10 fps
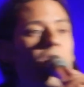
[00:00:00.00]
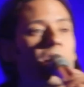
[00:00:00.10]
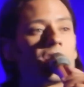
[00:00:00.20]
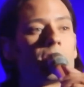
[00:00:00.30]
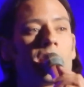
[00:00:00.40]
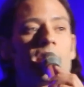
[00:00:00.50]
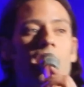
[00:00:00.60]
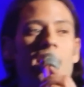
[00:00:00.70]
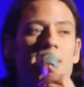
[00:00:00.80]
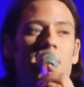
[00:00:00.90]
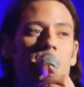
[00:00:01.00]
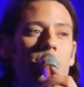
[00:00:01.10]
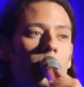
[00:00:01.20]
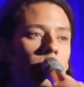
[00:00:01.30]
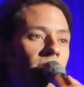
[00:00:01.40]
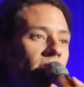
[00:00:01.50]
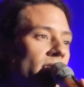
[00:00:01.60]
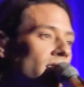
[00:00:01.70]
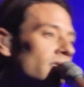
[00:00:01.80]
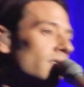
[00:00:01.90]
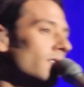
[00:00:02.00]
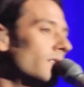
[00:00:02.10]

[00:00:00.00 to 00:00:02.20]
are the great classics from the